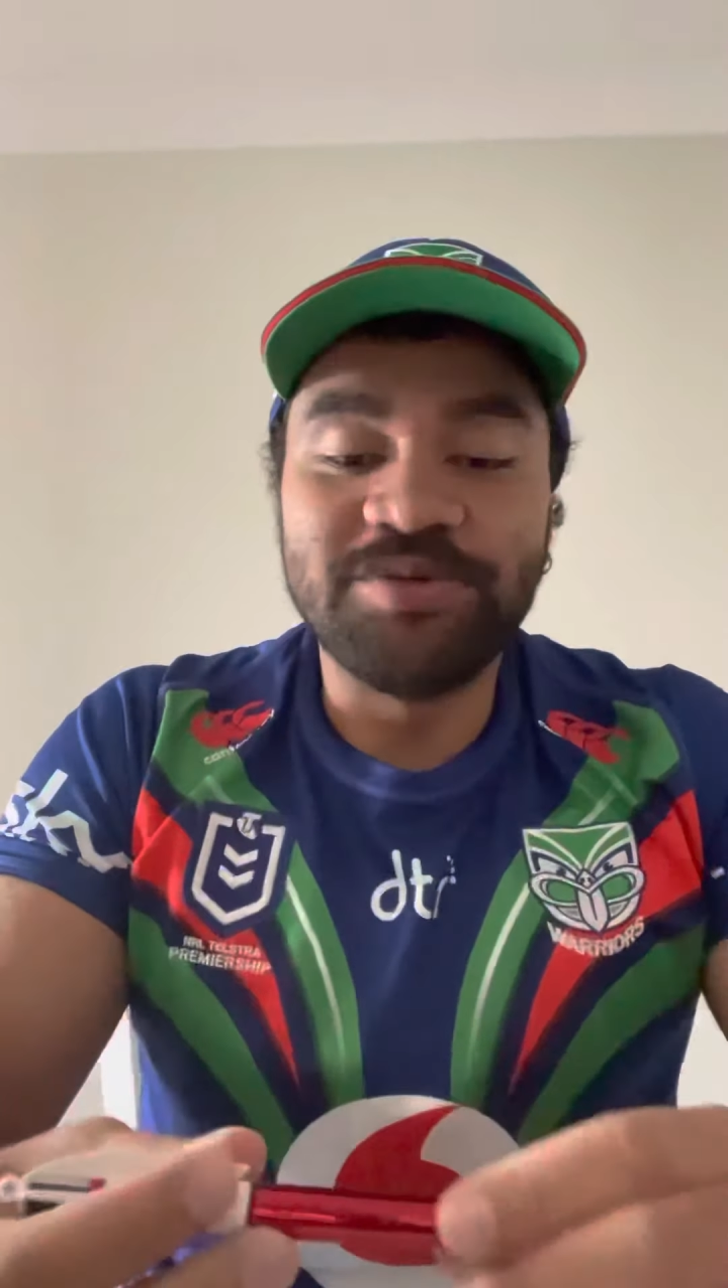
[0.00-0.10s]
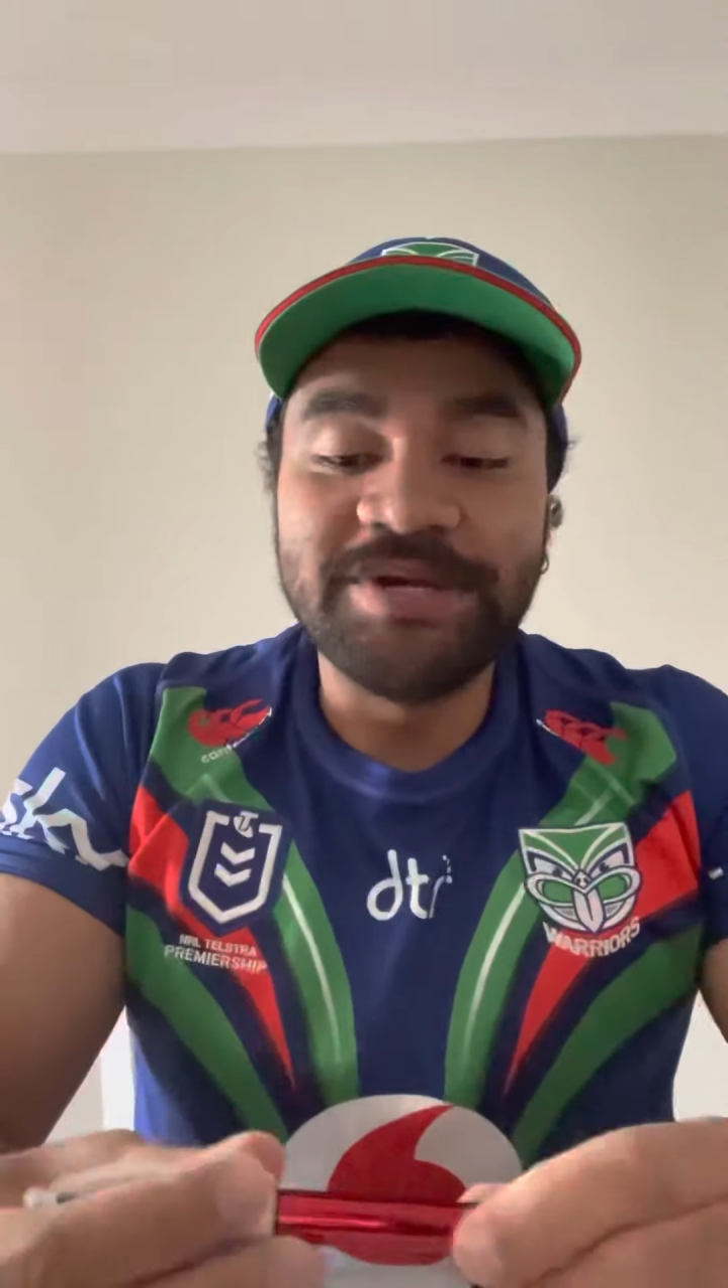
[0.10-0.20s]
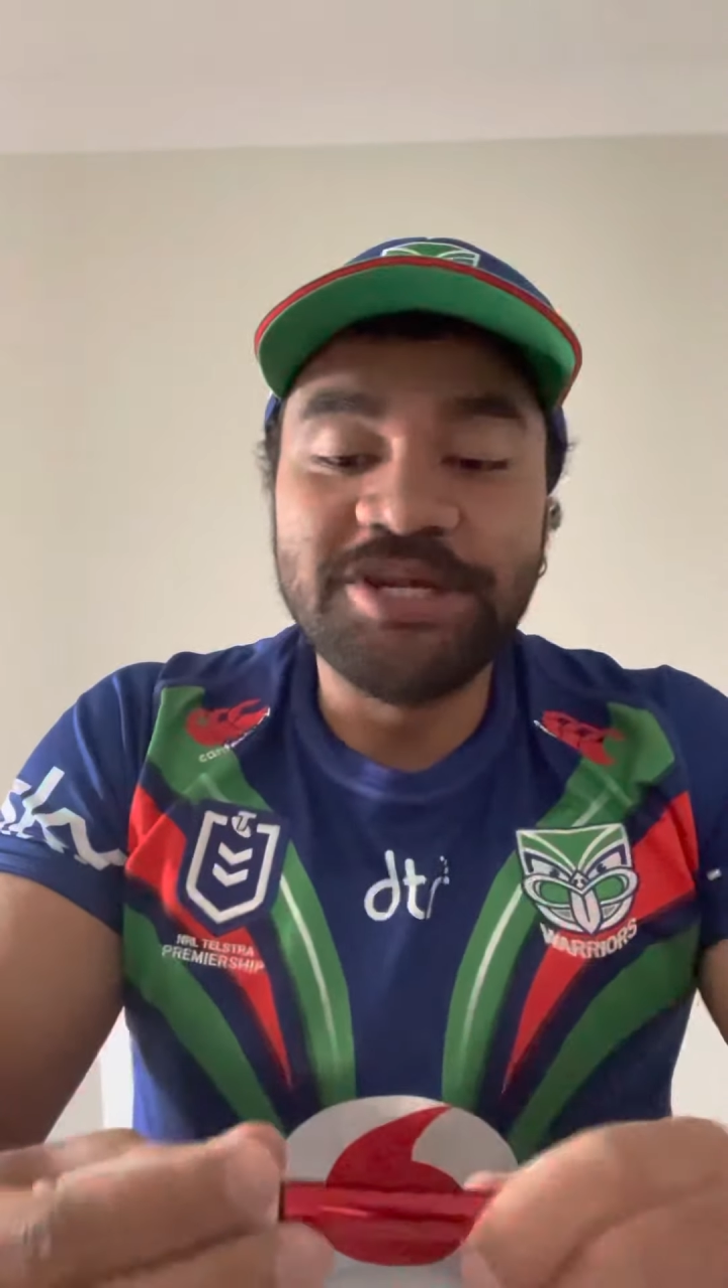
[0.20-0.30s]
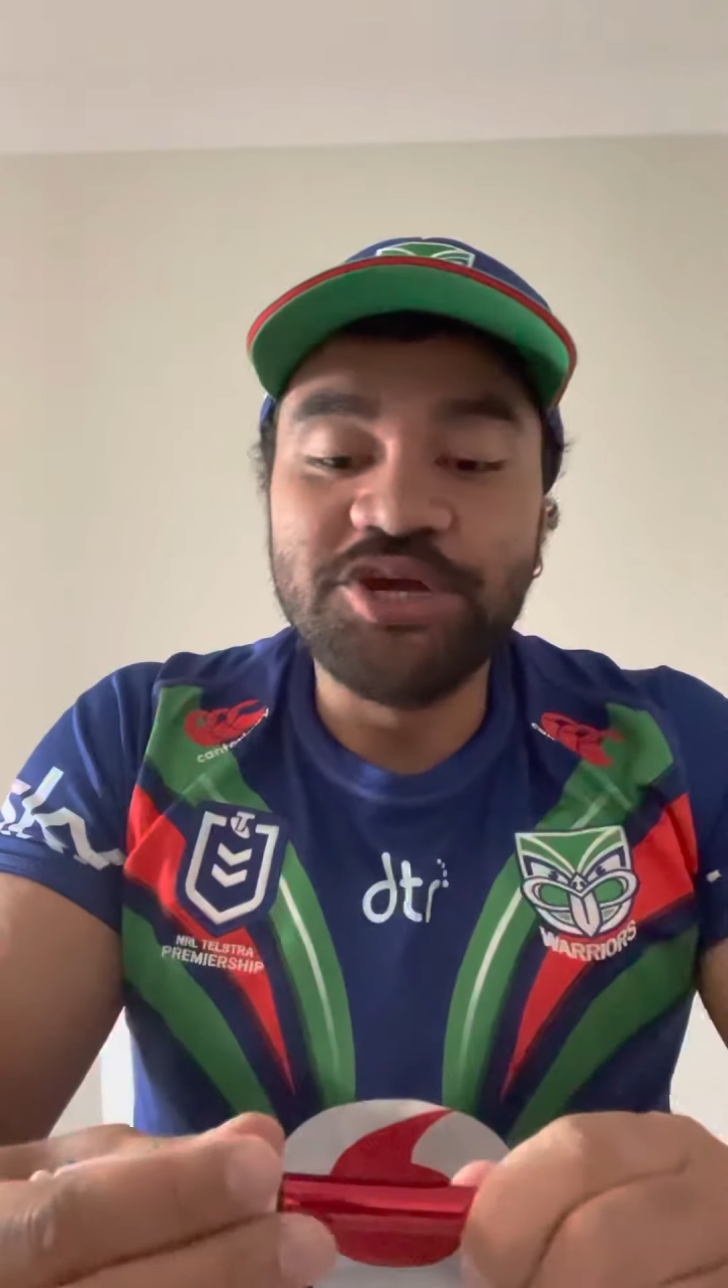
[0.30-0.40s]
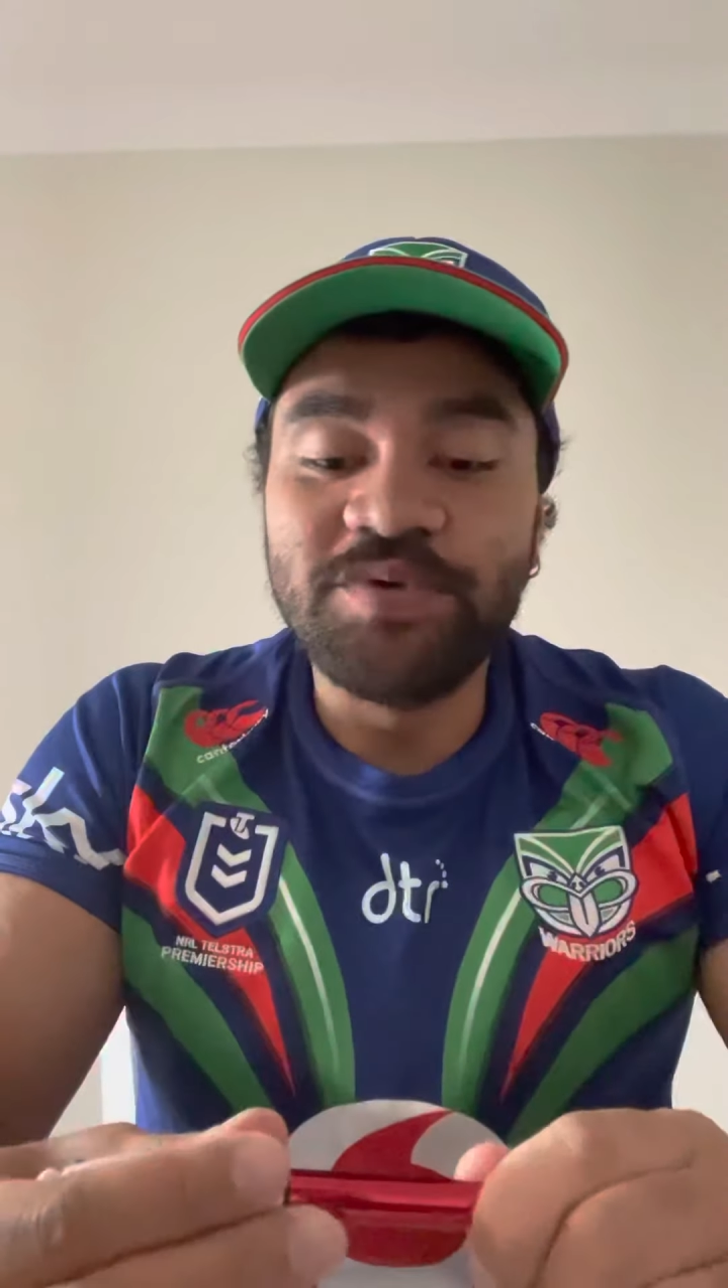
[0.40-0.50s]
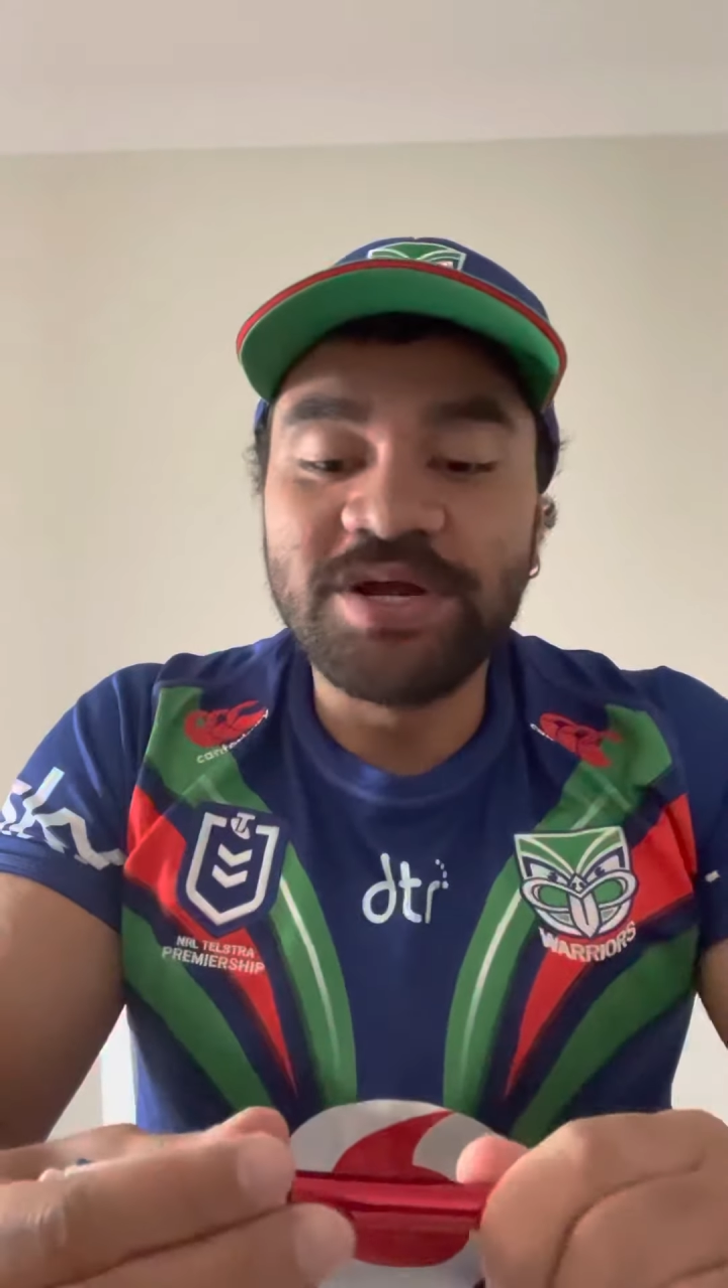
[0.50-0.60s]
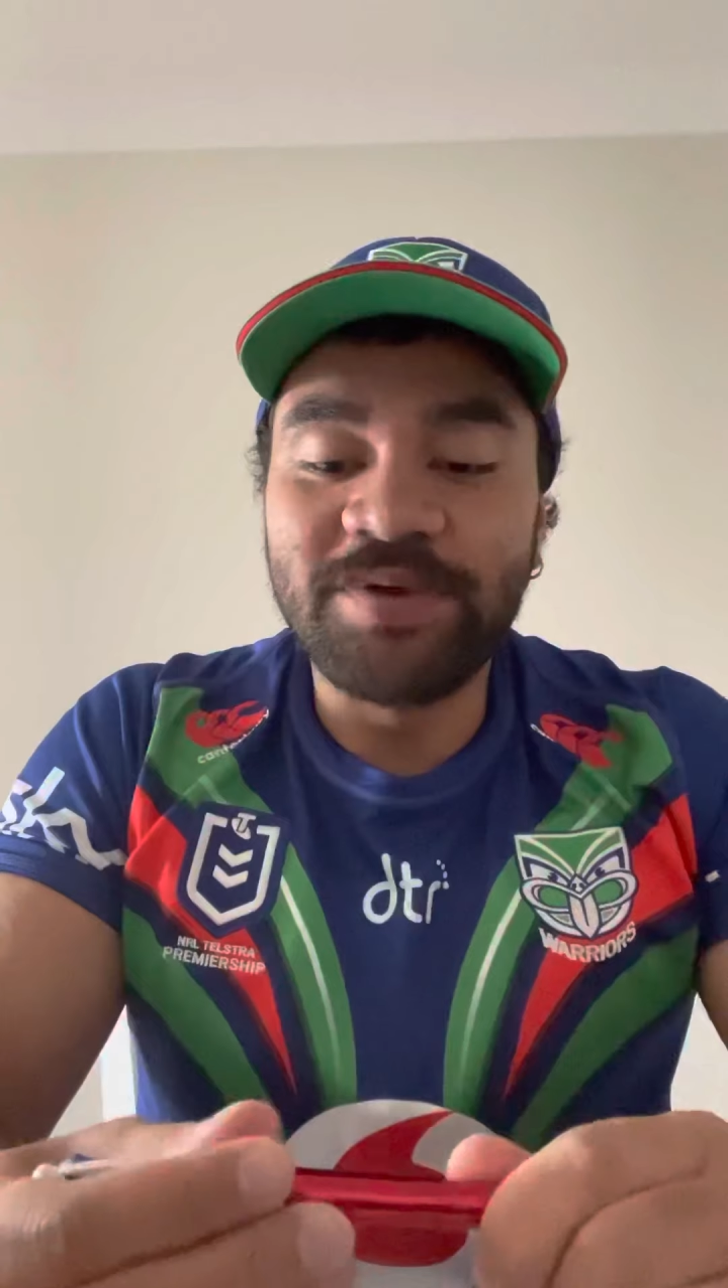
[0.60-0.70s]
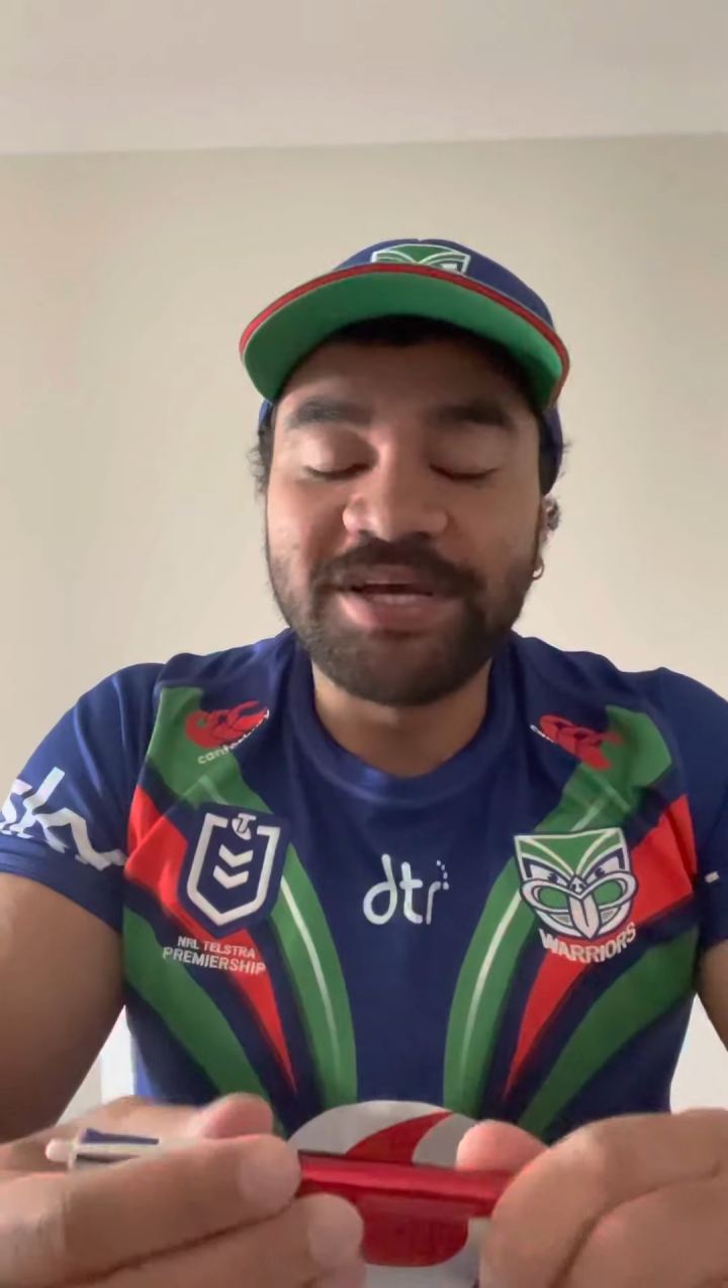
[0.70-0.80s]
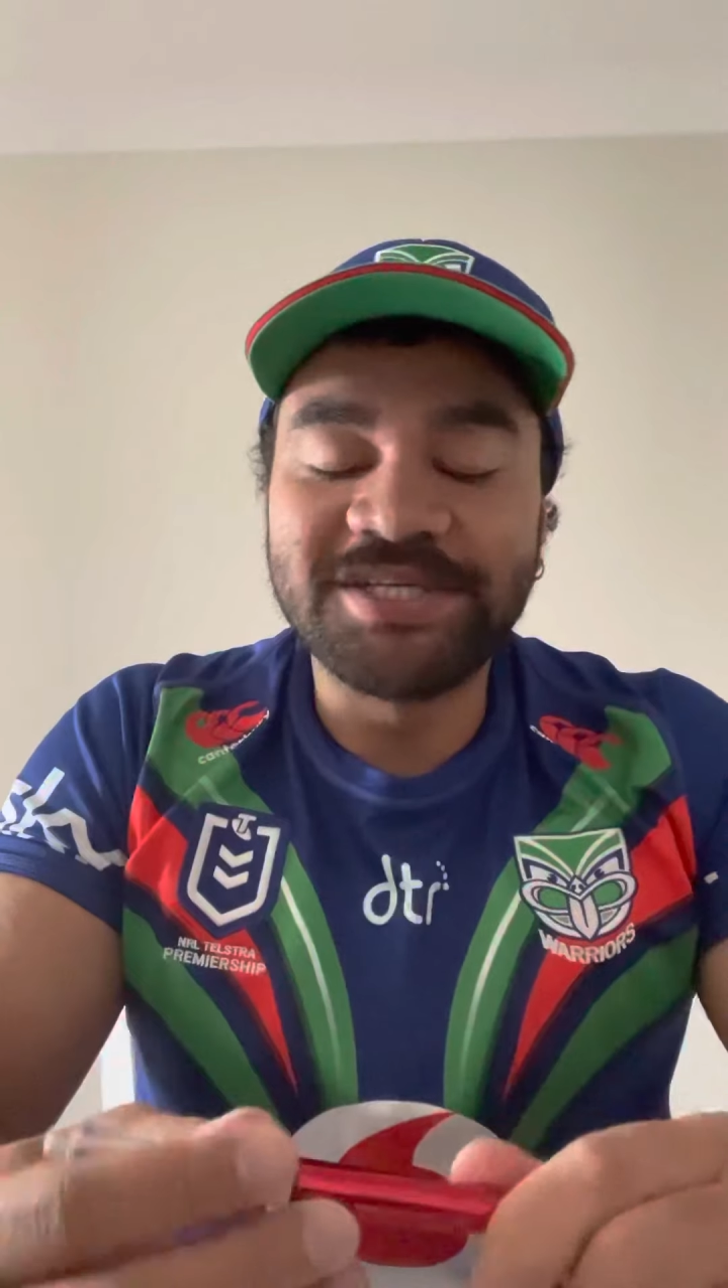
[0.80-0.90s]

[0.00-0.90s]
going to be new anyway.